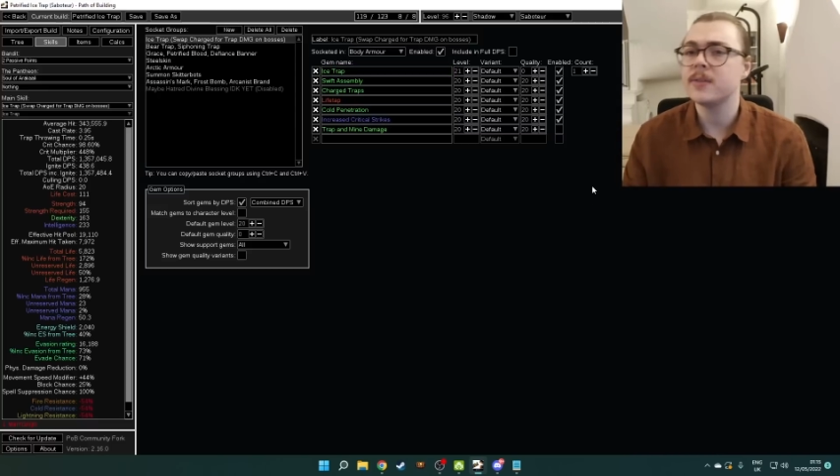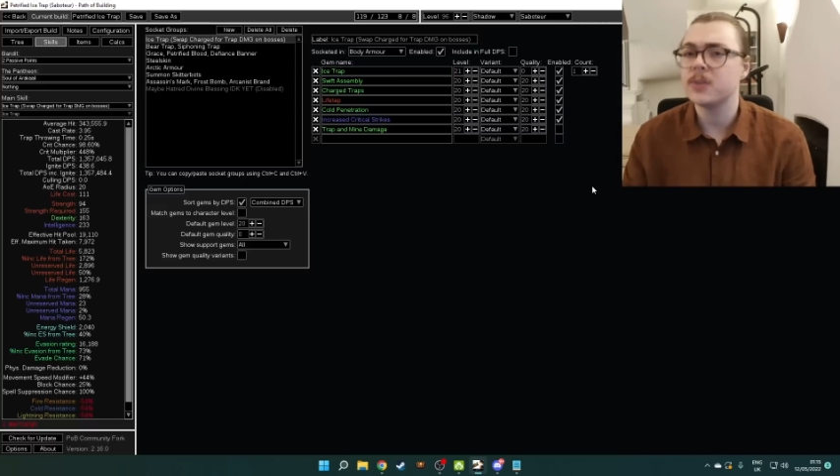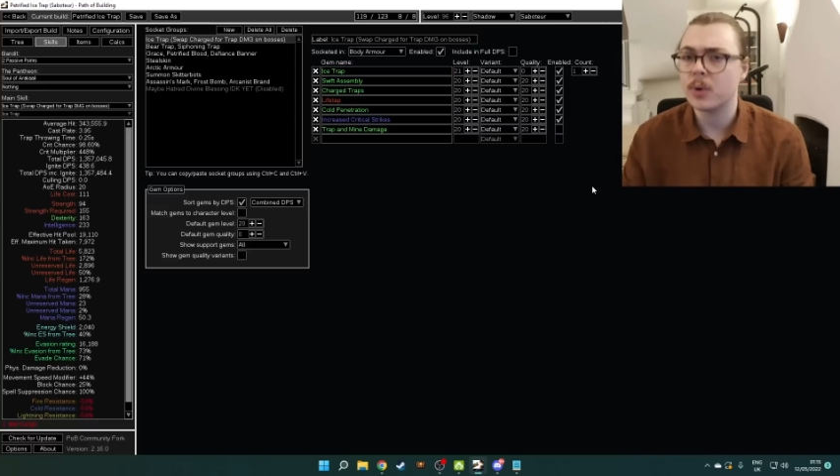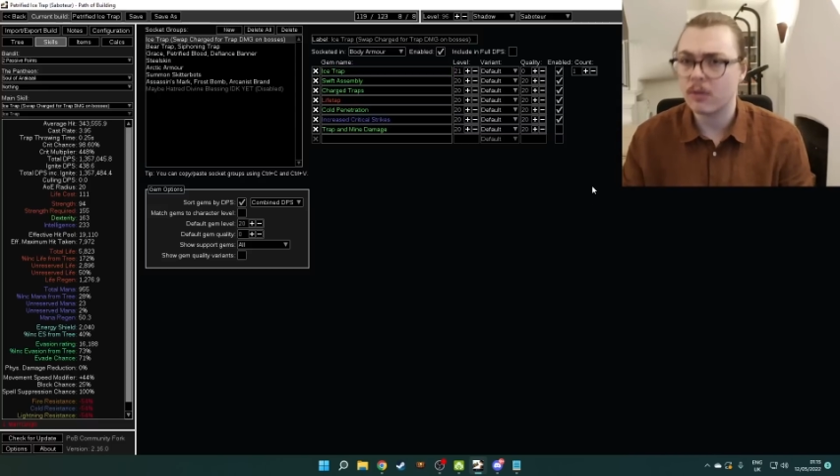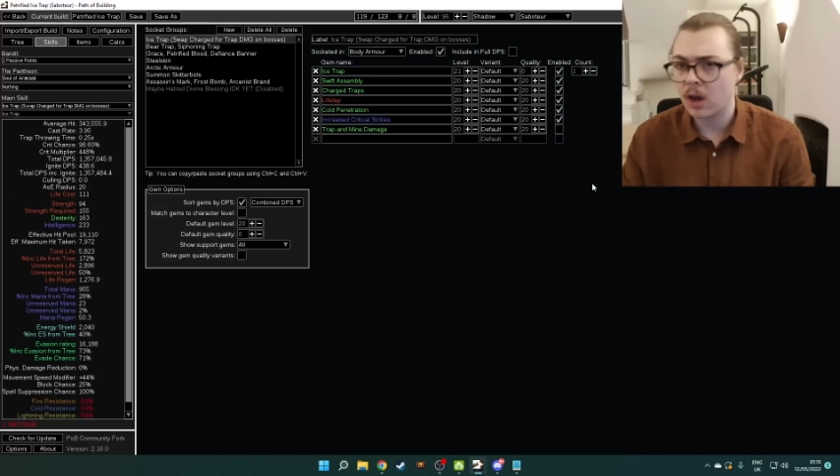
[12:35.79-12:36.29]
so
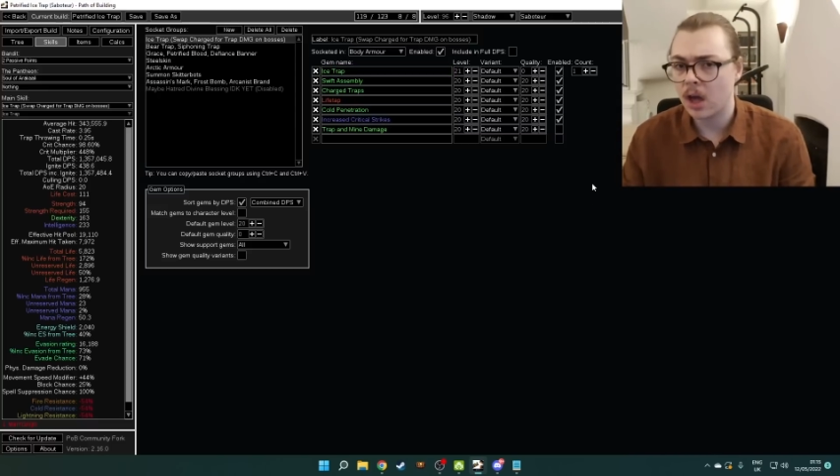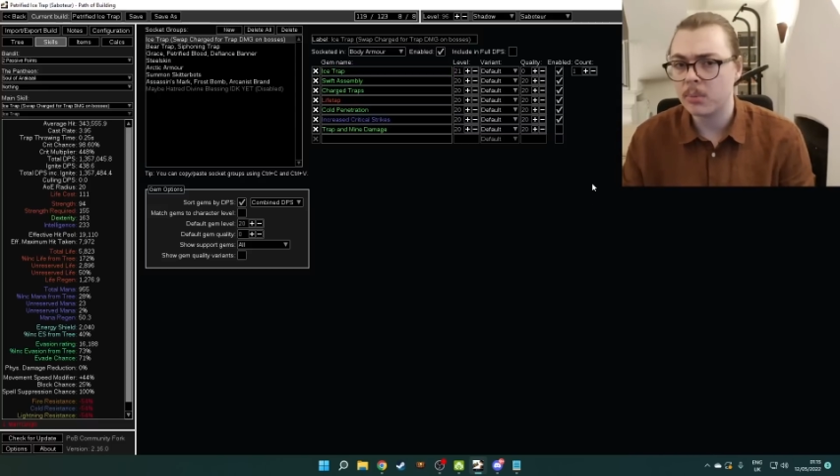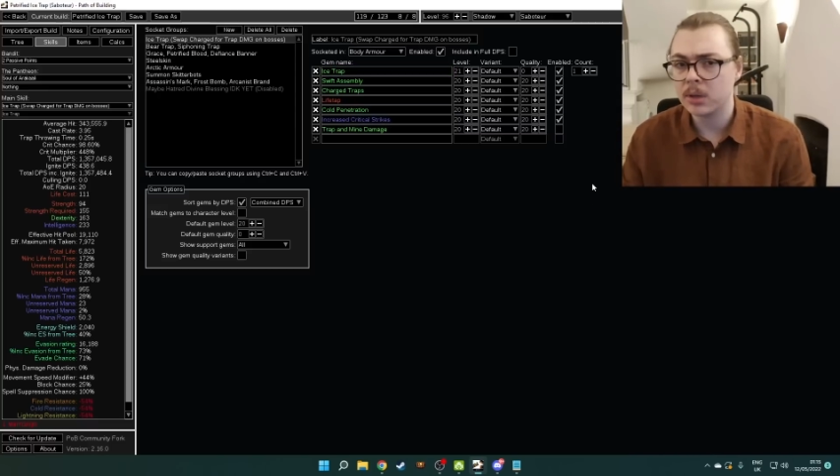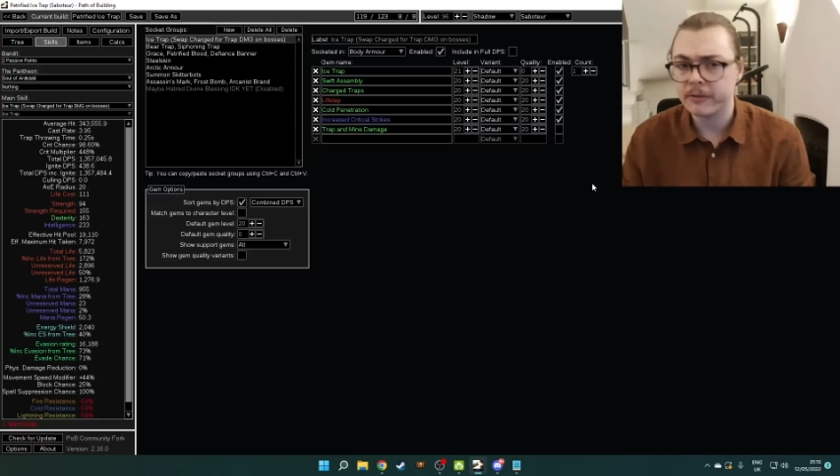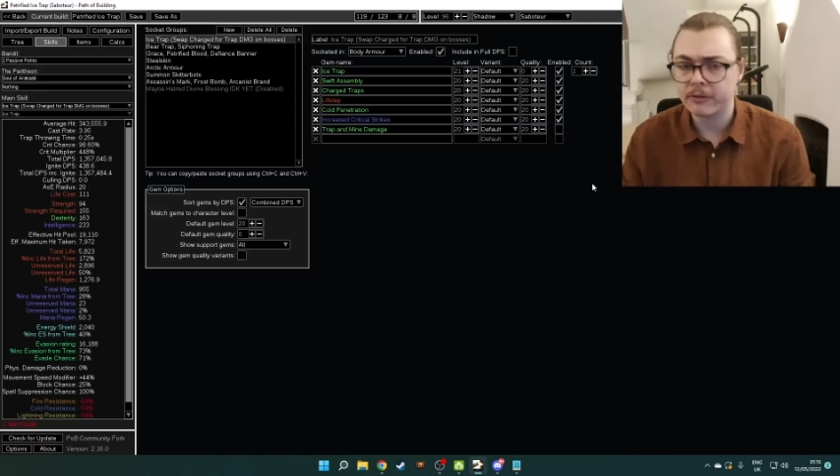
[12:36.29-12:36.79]
we're
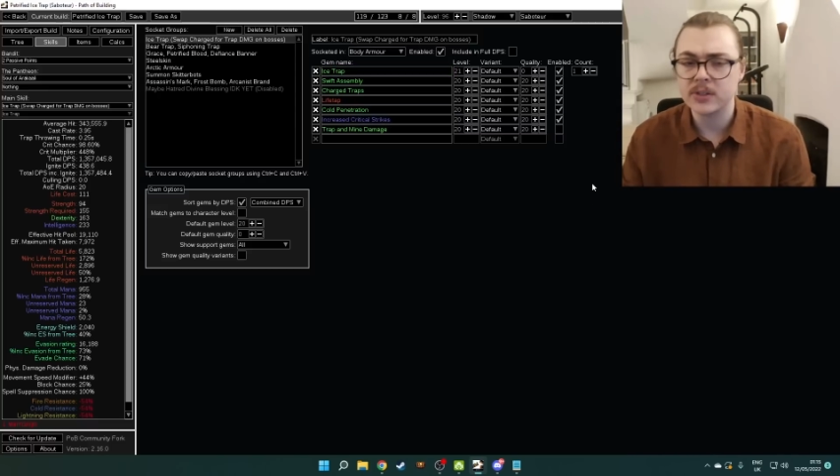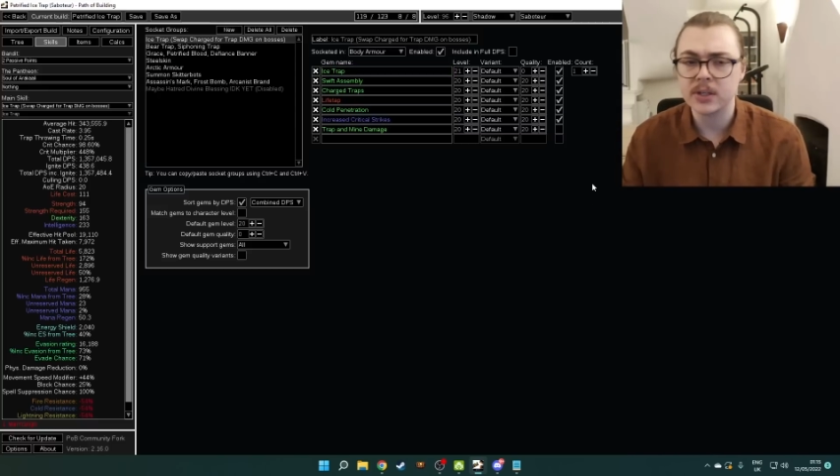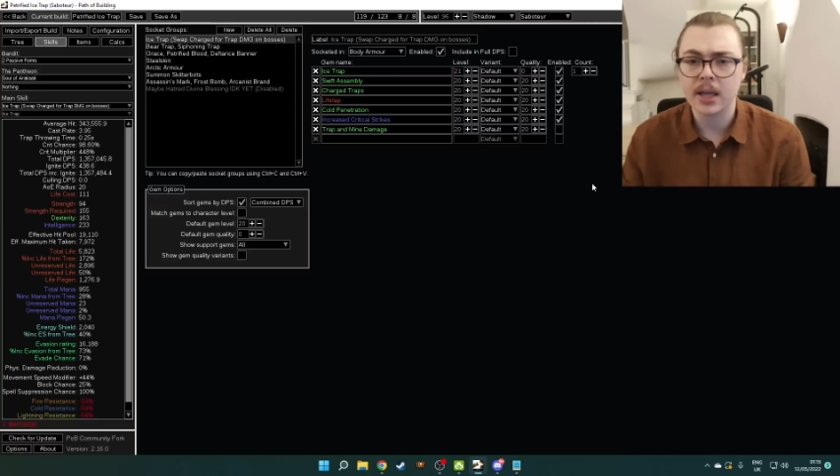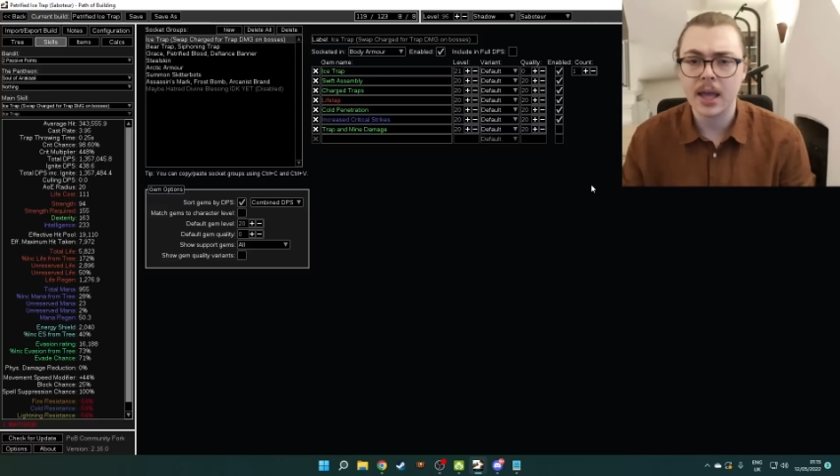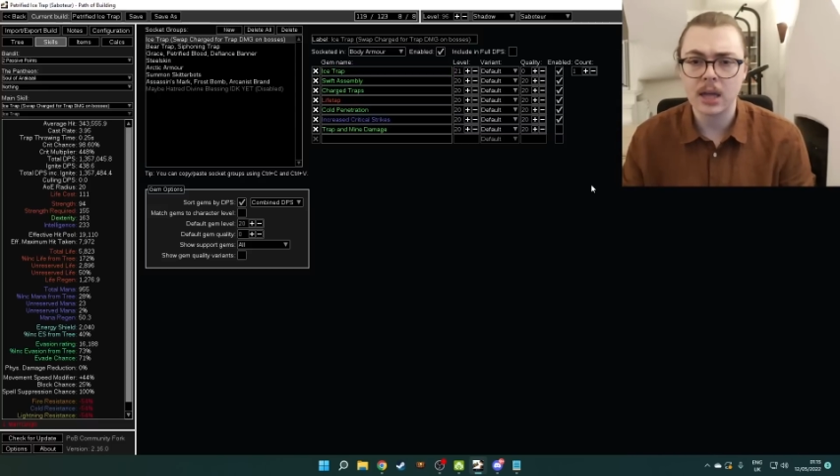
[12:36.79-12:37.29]
reliably
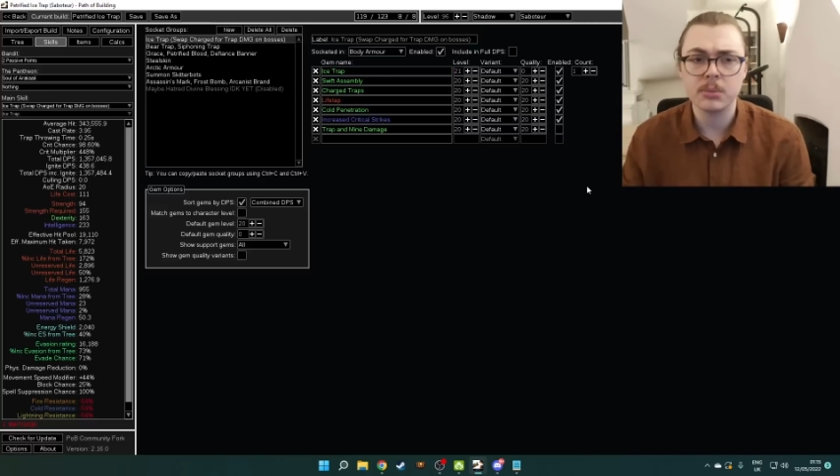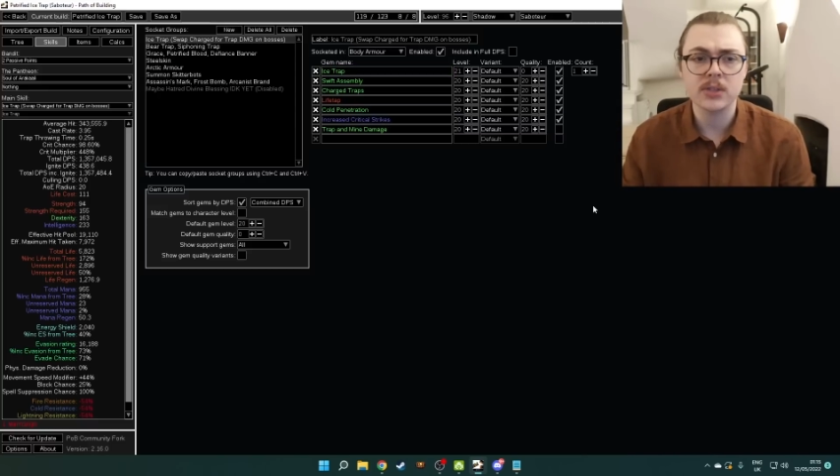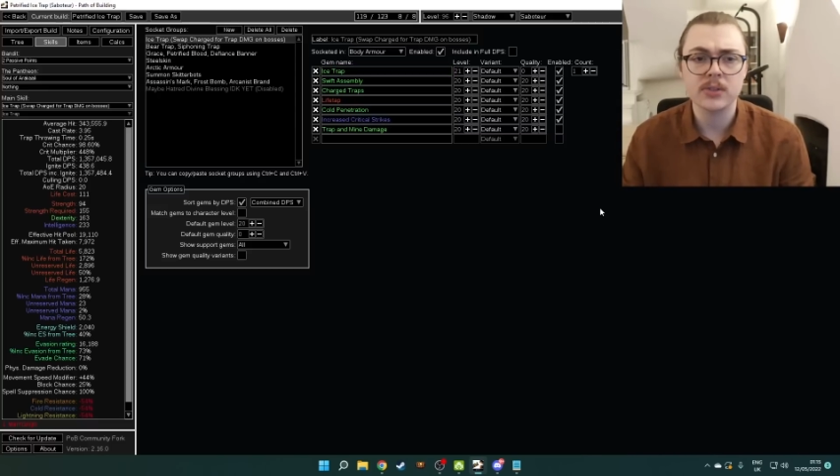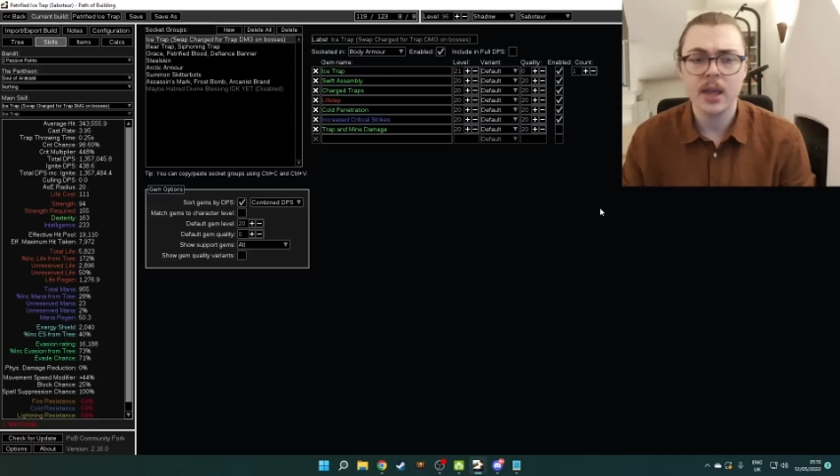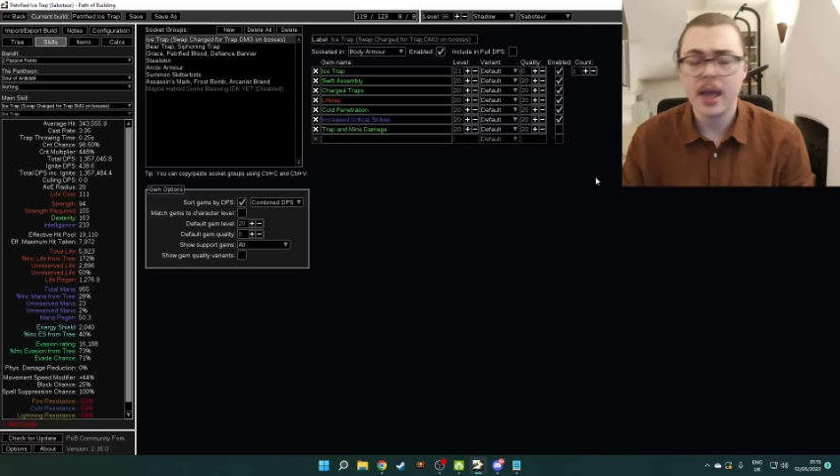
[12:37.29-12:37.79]
freezing enemies.